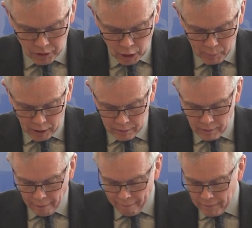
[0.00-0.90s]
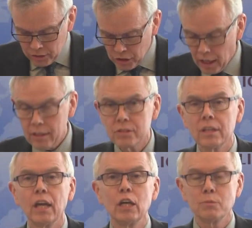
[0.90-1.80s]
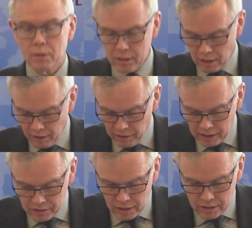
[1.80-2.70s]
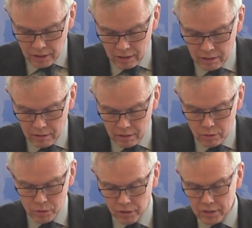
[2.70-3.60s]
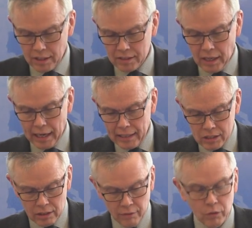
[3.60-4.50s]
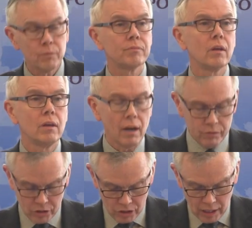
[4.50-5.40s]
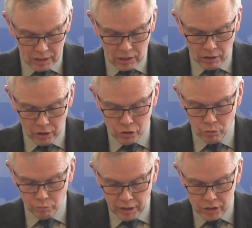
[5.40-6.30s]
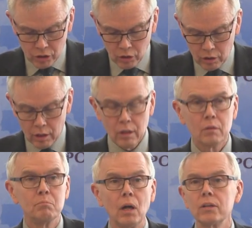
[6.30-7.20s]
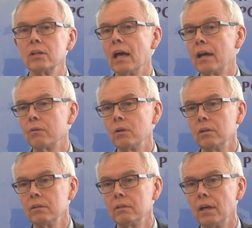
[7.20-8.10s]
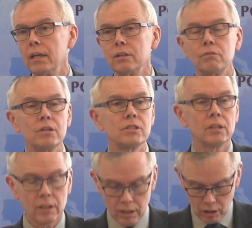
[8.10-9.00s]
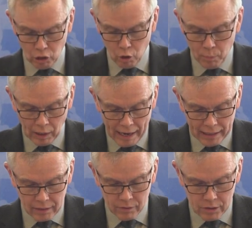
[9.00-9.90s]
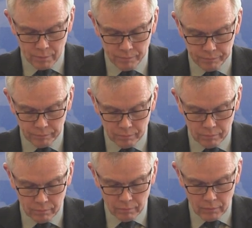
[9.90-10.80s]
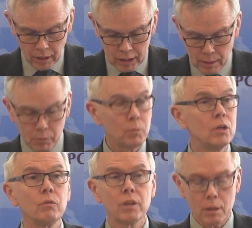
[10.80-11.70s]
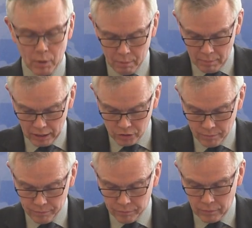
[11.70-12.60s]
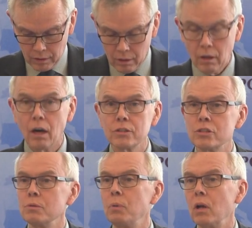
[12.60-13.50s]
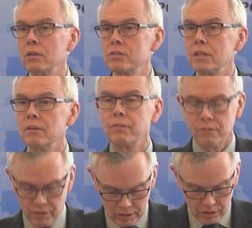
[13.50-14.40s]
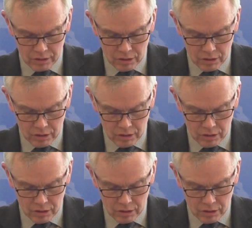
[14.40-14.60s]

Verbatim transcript: think about it, China's engagement is, of us is, to a certain extent, a tiny sliver of China's larger regional multilateral and increasingly global activism, except that we don't think about it much. Ours is a policy of fits and